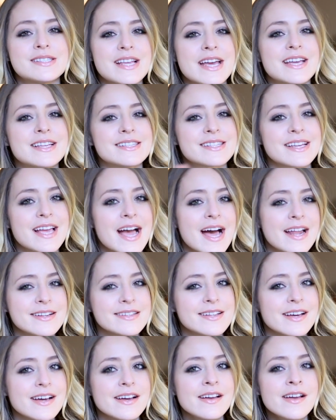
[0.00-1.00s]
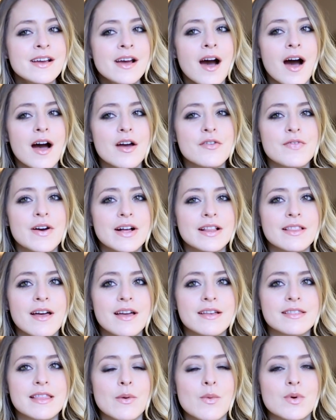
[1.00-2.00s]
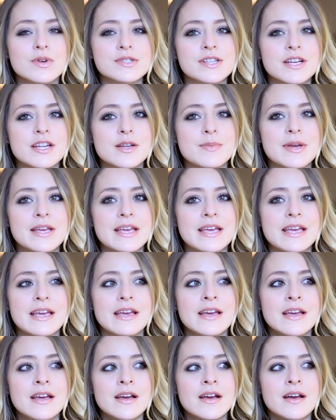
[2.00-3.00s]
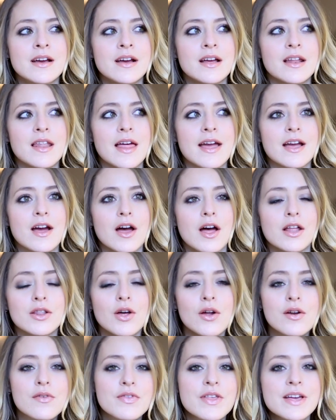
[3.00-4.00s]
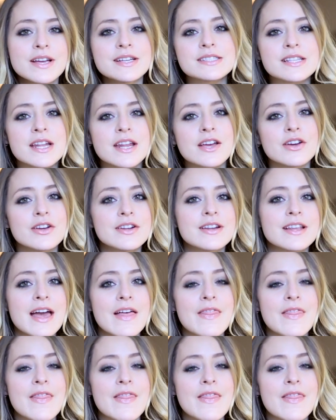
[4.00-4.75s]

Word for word: States and Canada. I felt like there wasn't going to be like a lot of things that I couldn't